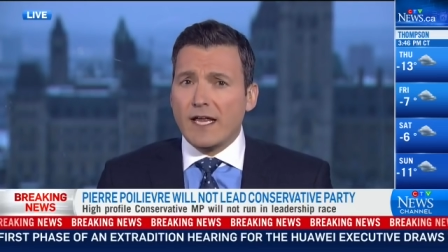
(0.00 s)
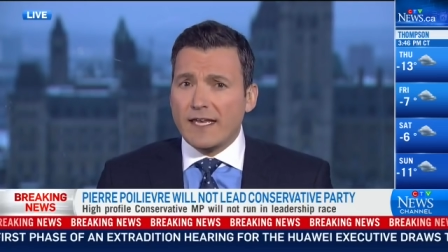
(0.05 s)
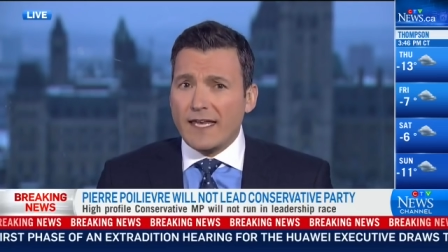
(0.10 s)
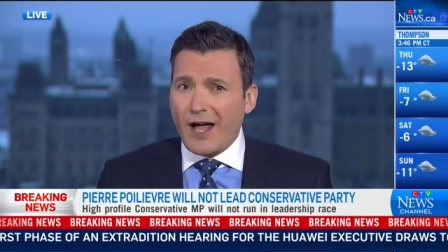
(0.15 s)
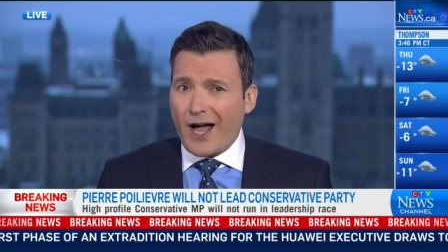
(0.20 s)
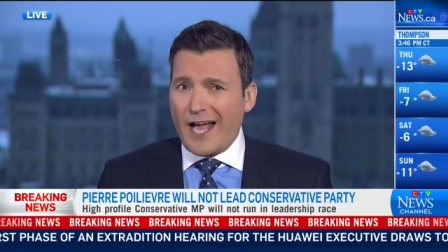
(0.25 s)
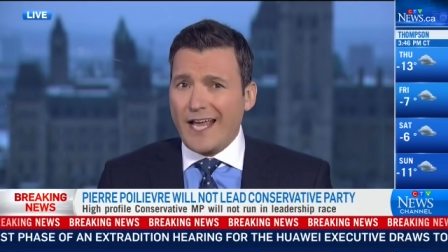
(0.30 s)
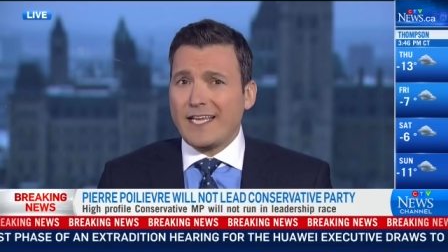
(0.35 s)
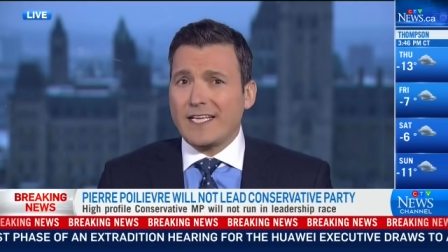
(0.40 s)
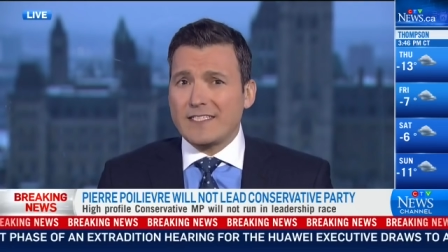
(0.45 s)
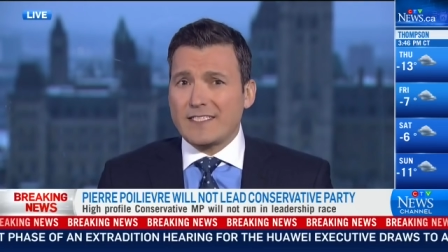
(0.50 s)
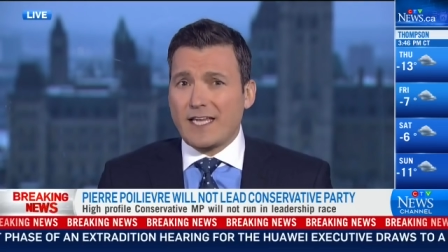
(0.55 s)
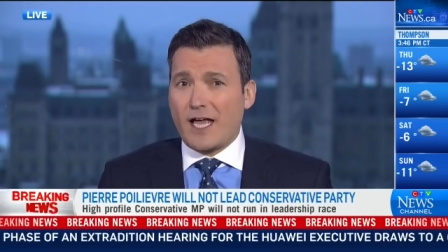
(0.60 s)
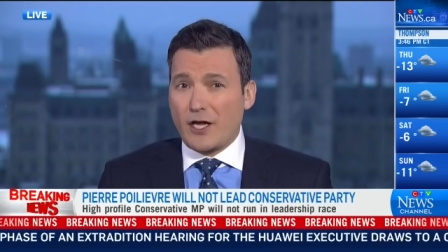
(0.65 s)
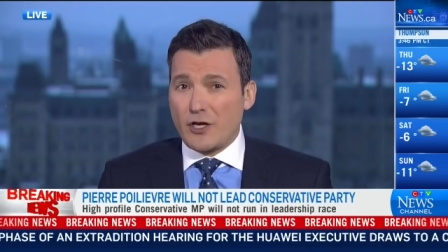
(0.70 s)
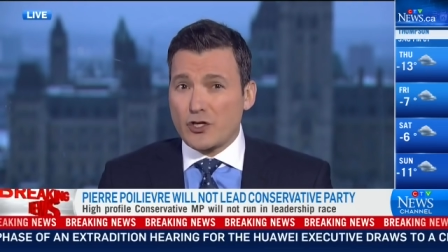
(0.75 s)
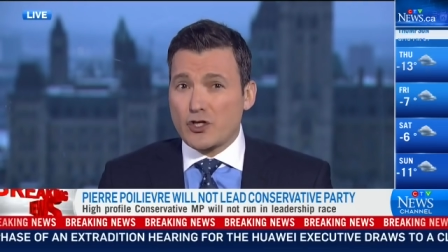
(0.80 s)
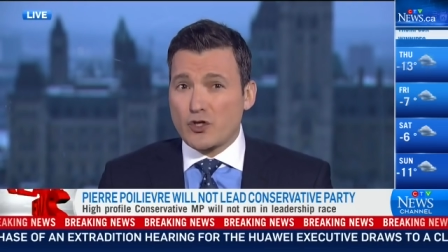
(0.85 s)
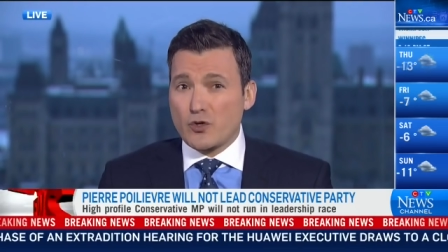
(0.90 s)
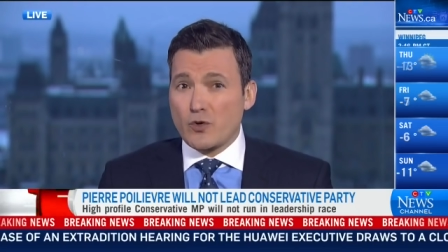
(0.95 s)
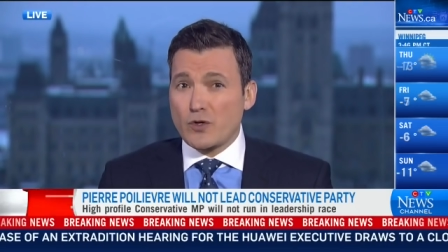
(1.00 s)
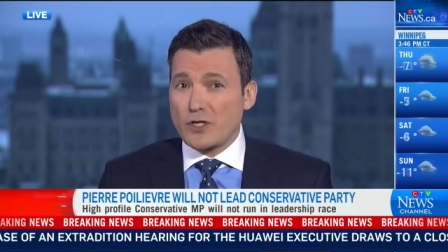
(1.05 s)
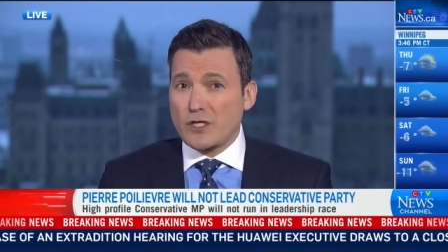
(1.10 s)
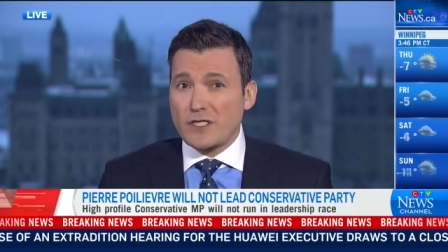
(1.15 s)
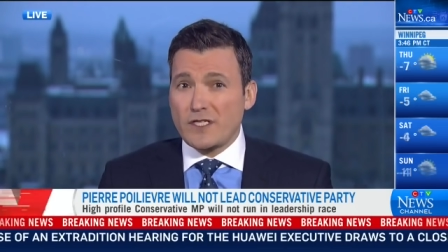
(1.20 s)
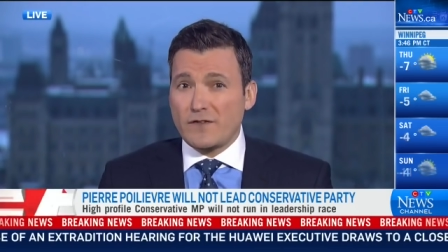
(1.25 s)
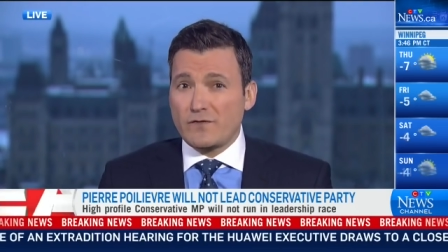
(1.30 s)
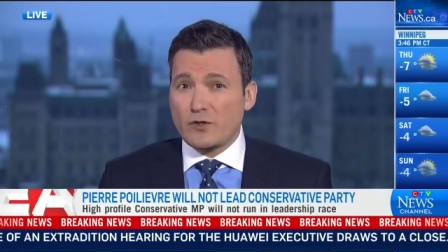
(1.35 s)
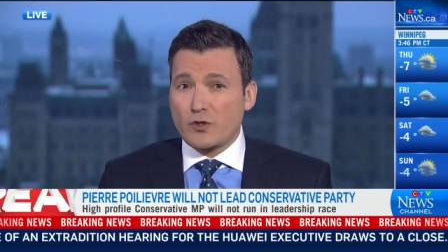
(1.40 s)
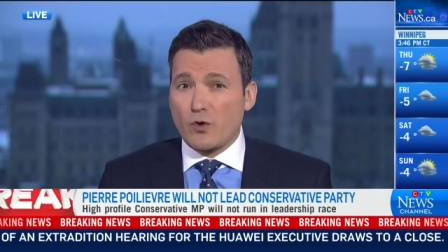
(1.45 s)
Now, I can tell you,
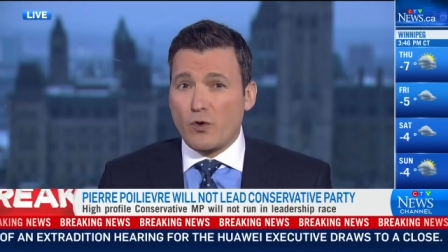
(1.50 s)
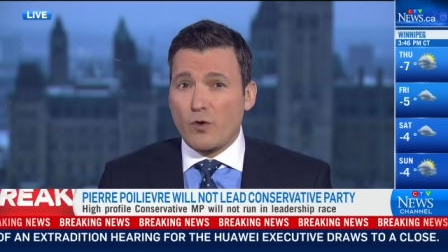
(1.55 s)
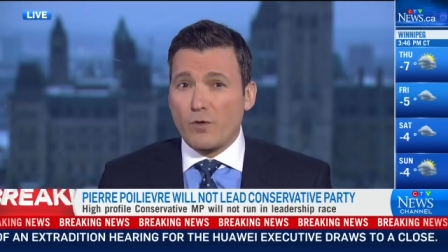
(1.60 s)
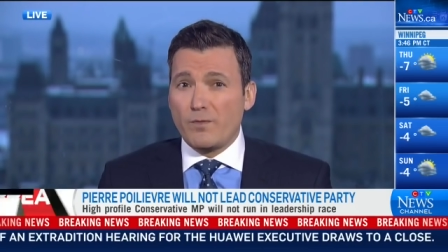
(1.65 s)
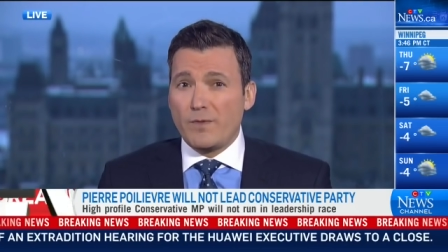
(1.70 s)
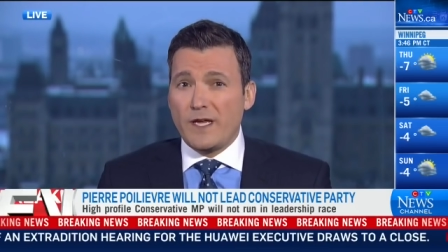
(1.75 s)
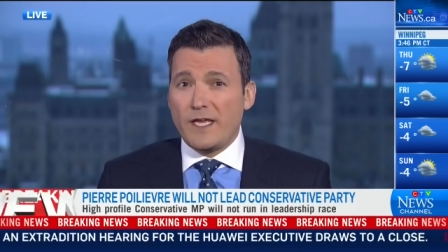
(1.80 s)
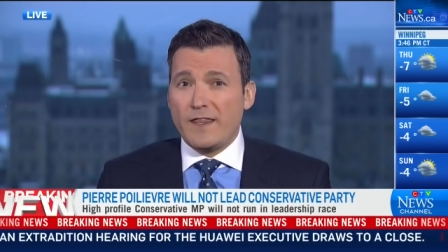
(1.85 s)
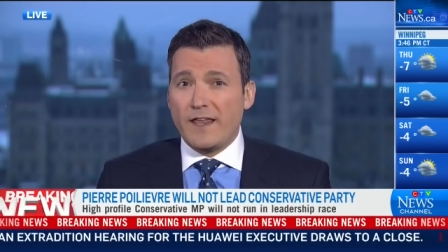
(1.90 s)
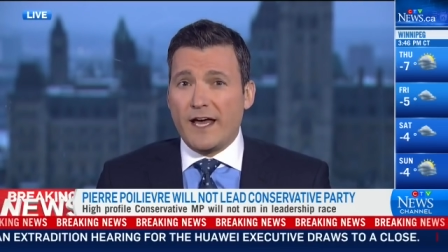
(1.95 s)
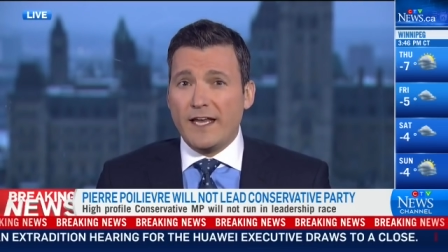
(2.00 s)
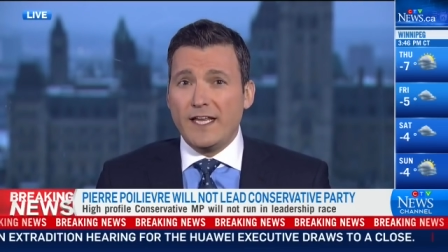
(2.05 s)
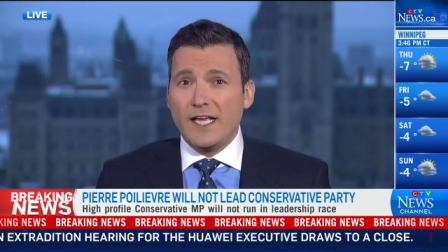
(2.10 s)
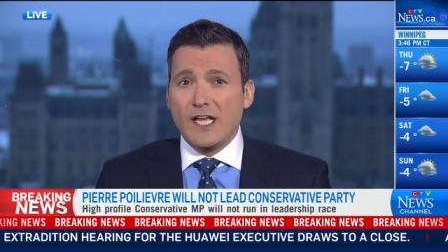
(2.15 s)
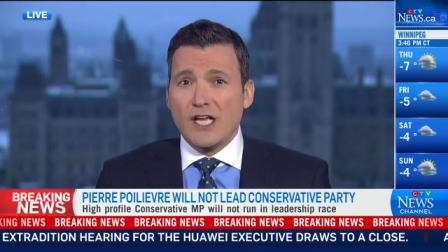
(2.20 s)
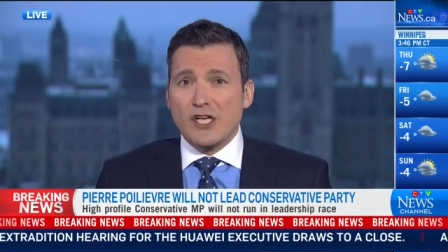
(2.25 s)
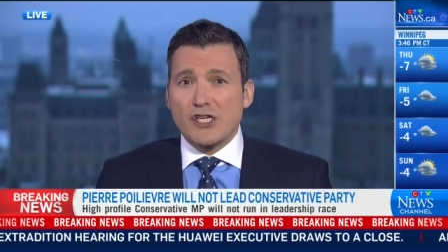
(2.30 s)
sources have told me that